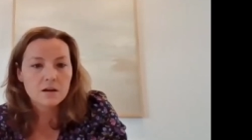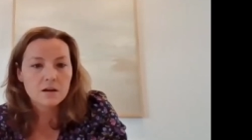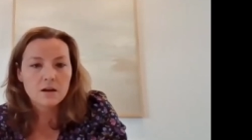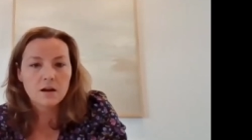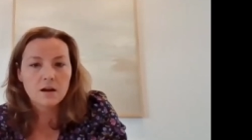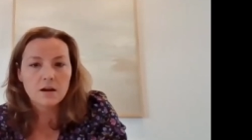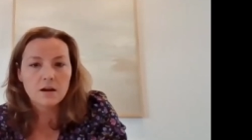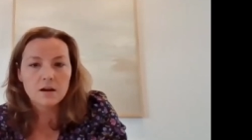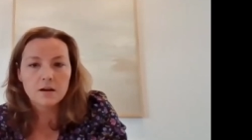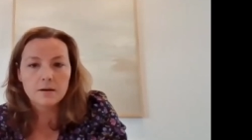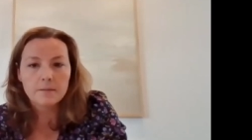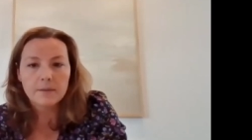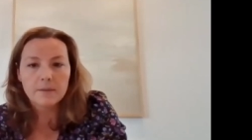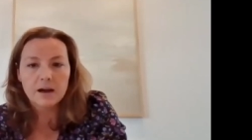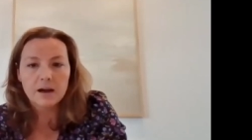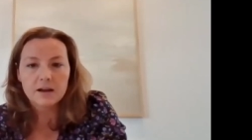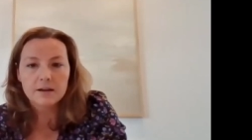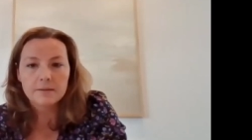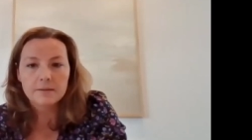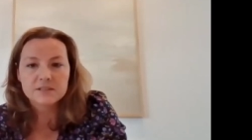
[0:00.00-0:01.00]
Um,
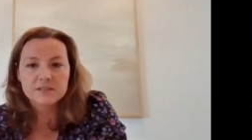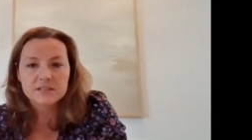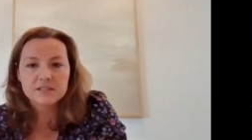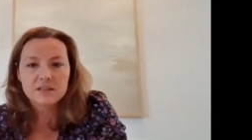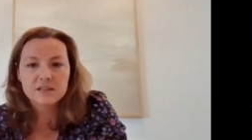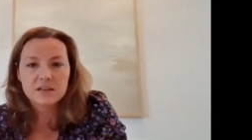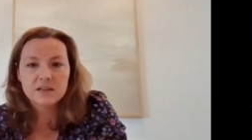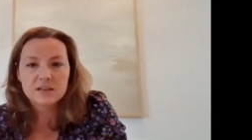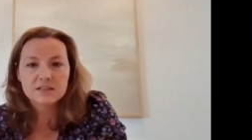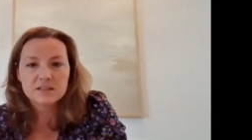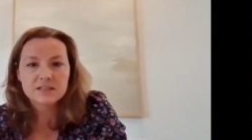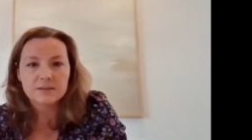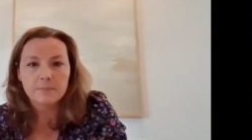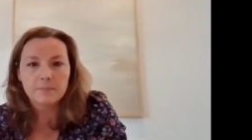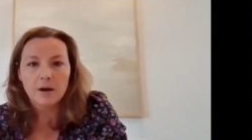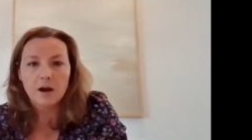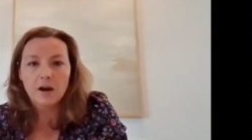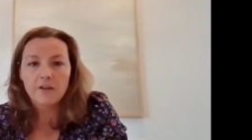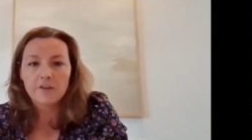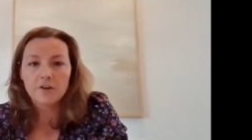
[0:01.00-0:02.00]
I'm seeing
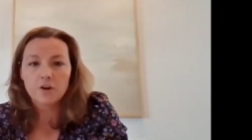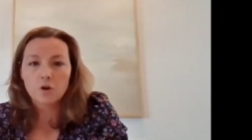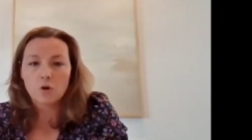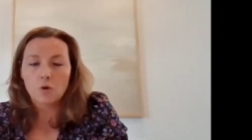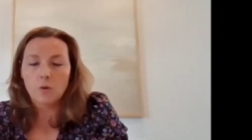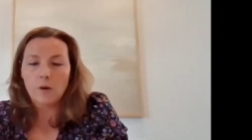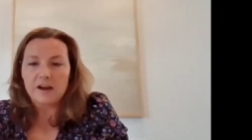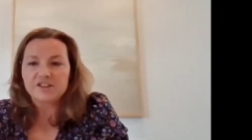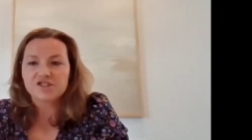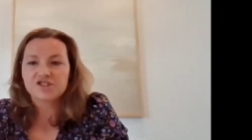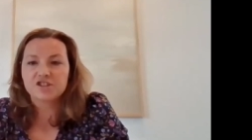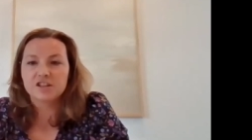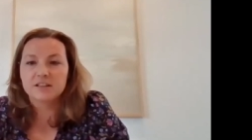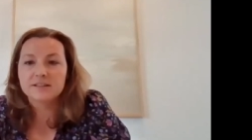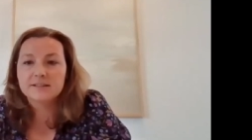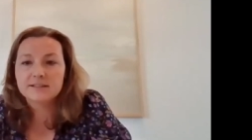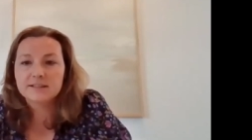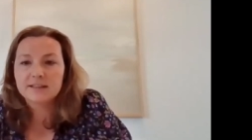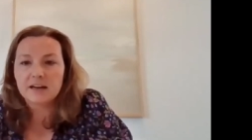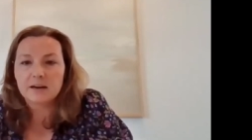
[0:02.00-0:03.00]
some other
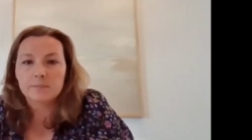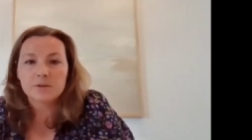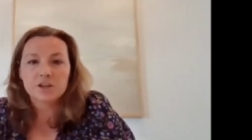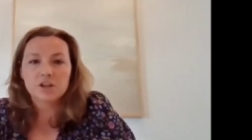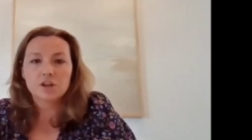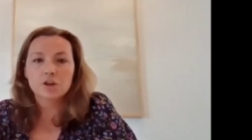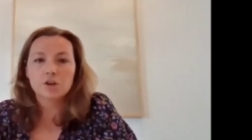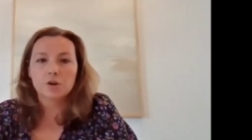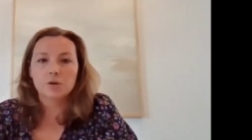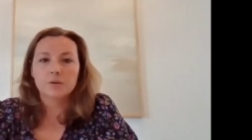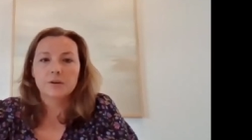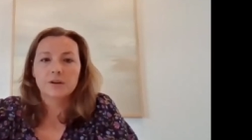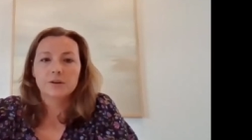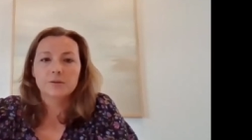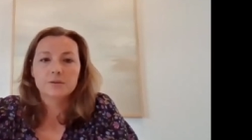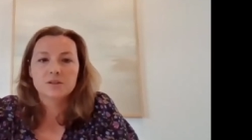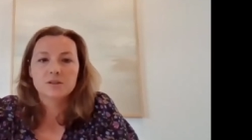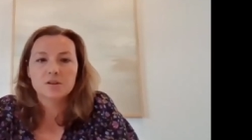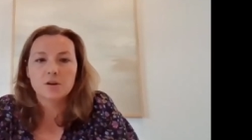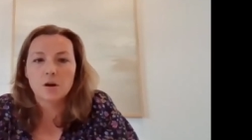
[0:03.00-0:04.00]
questions that I'm going to go
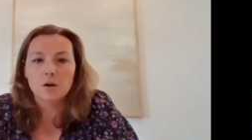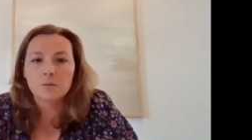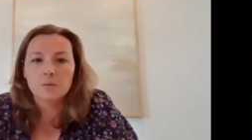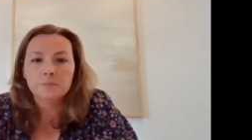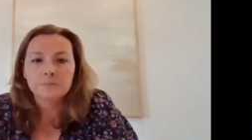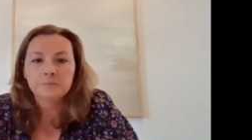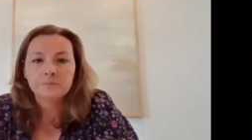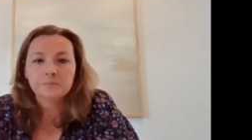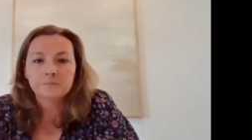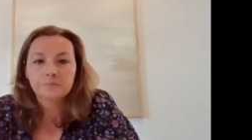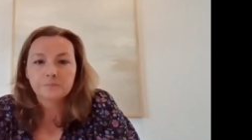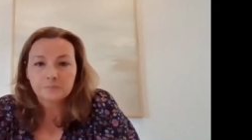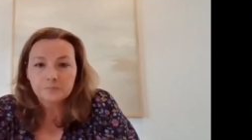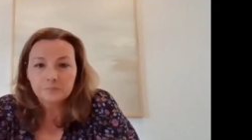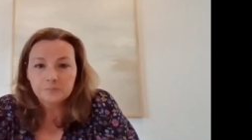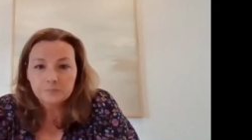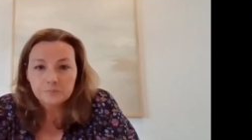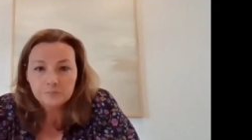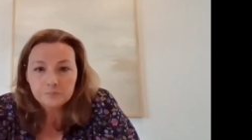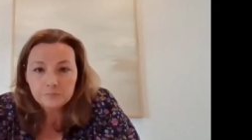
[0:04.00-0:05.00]
to. So
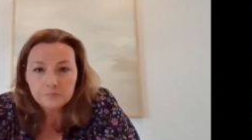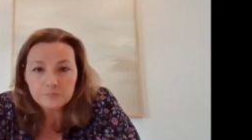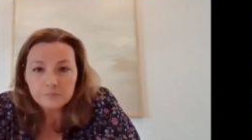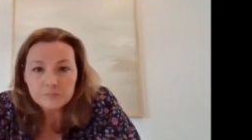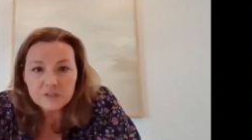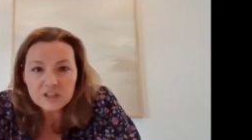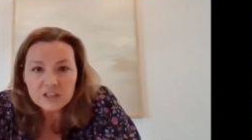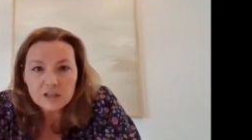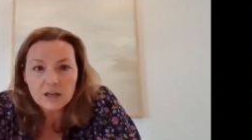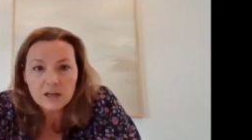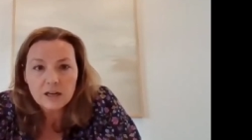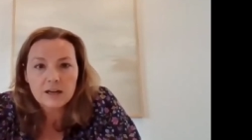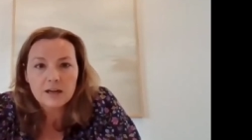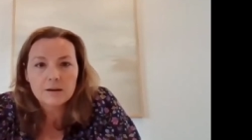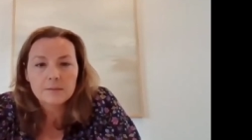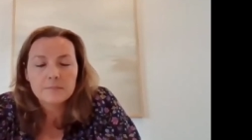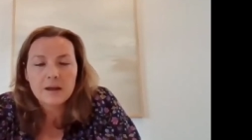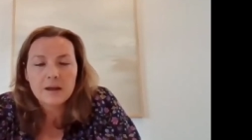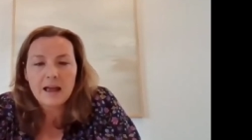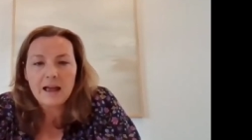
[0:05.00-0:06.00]

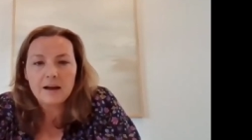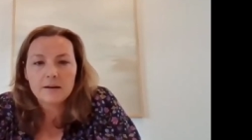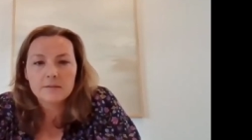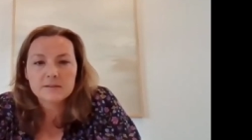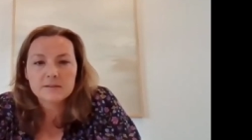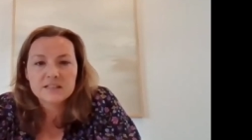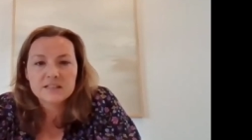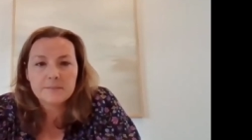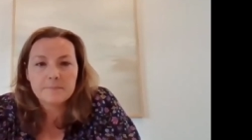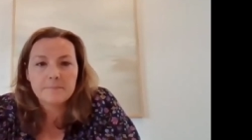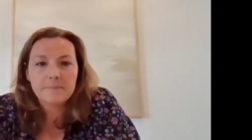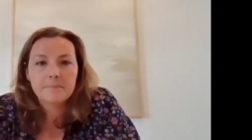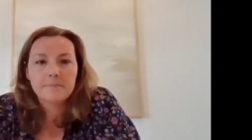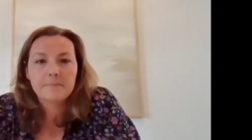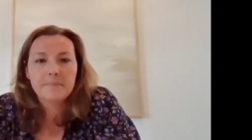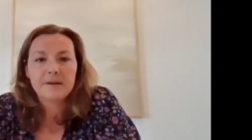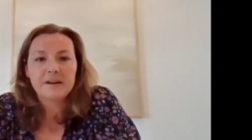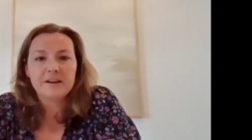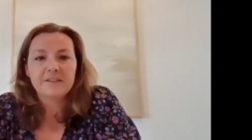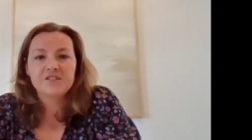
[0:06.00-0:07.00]
um, how is the
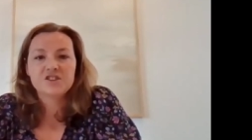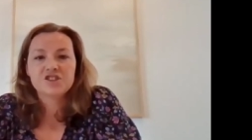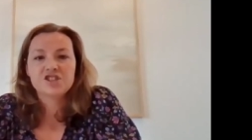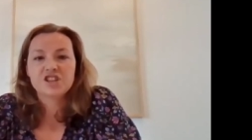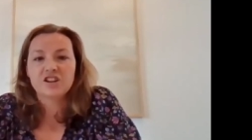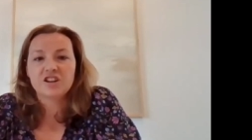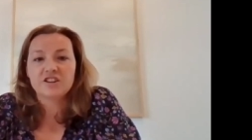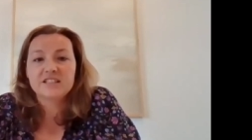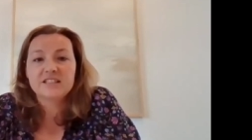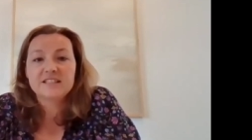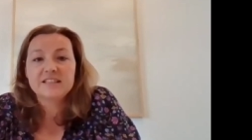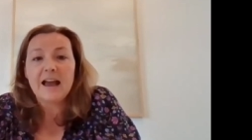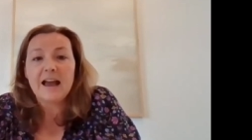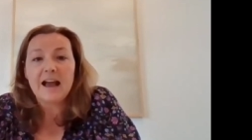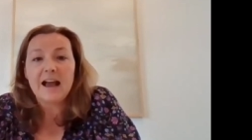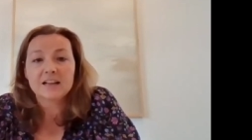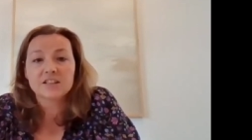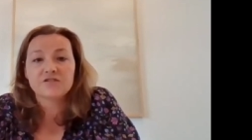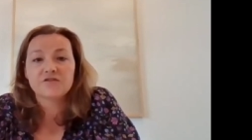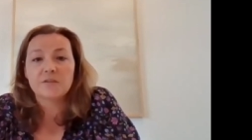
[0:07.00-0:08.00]
beneficiary's
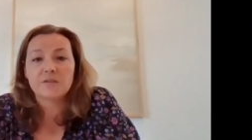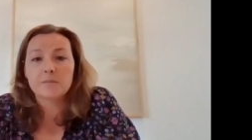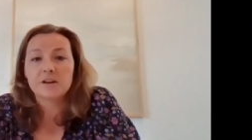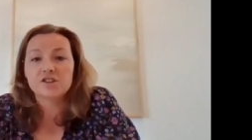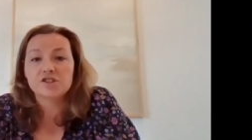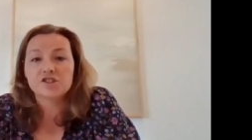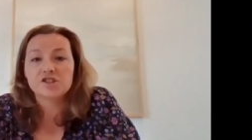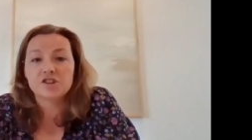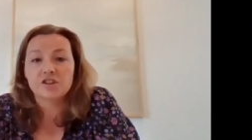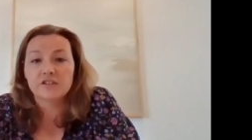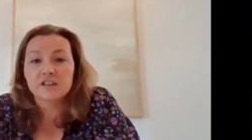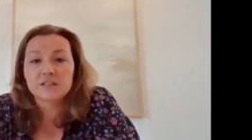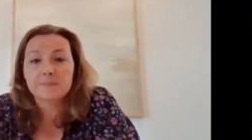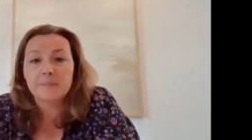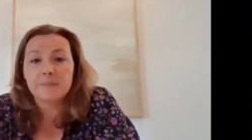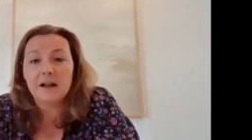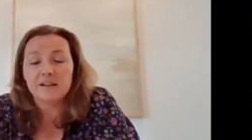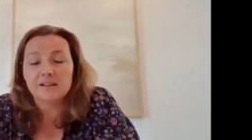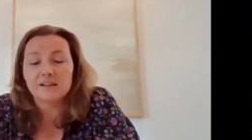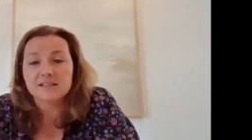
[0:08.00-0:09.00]
tax from an insurance
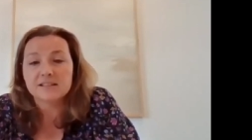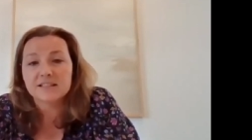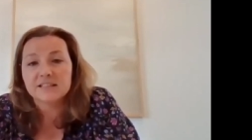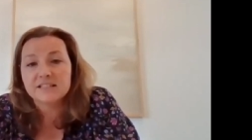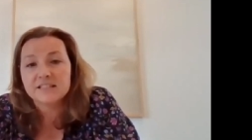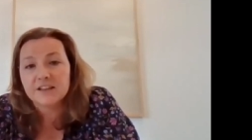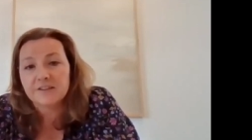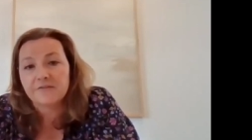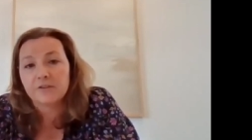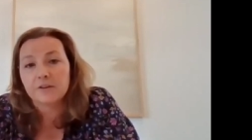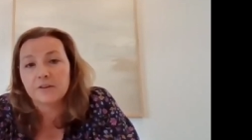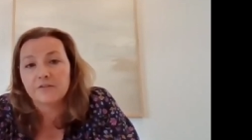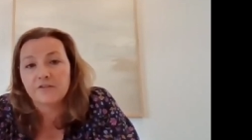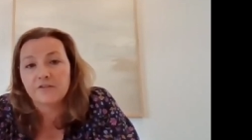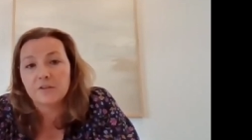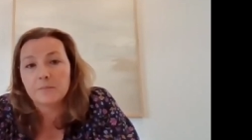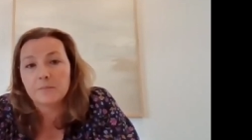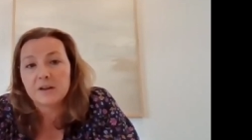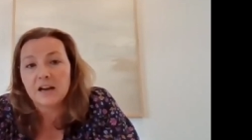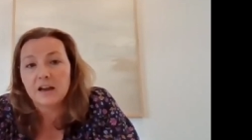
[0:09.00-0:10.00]
policy different
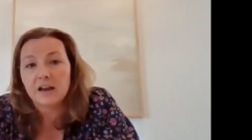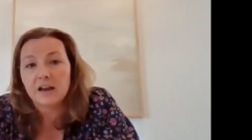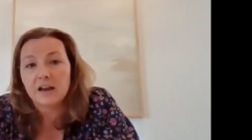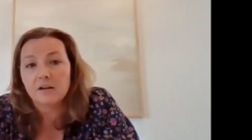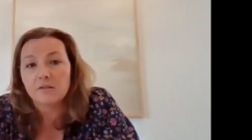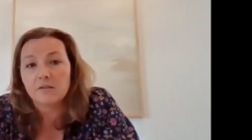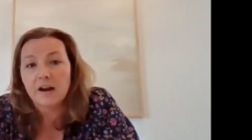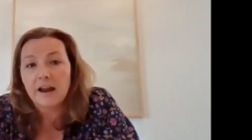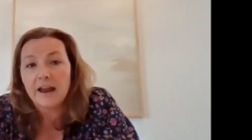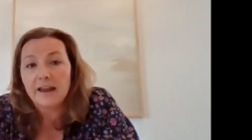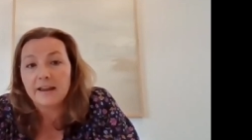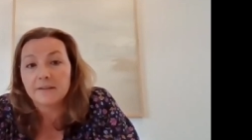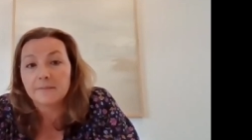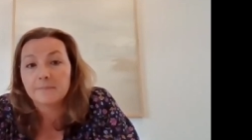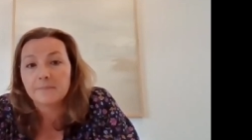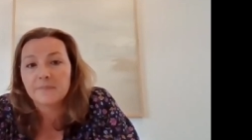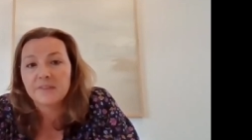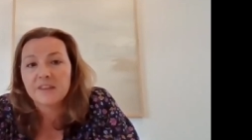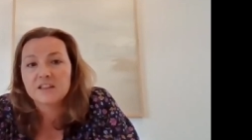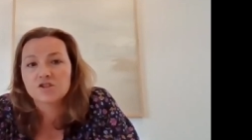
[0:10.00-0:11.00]
from an I R A?
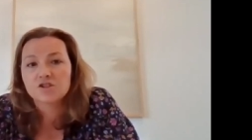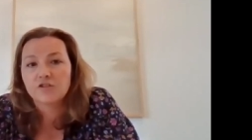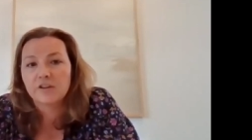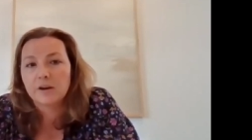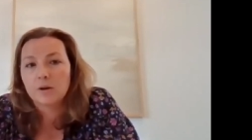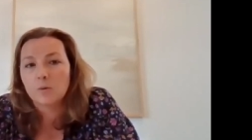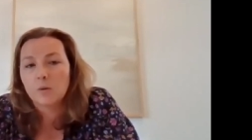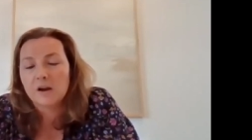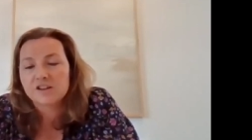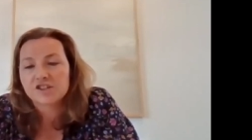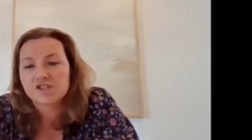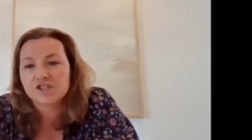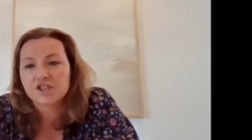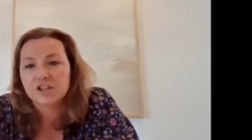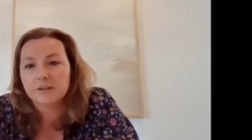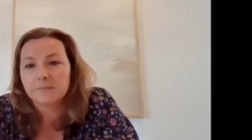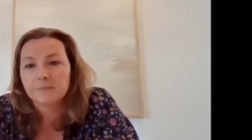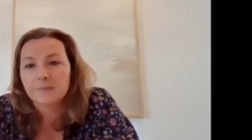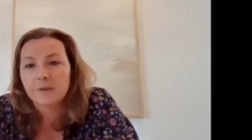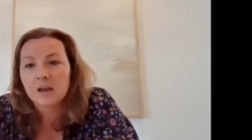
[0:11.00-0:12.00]
That's a great
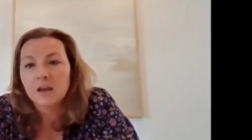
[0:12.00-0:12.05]
question.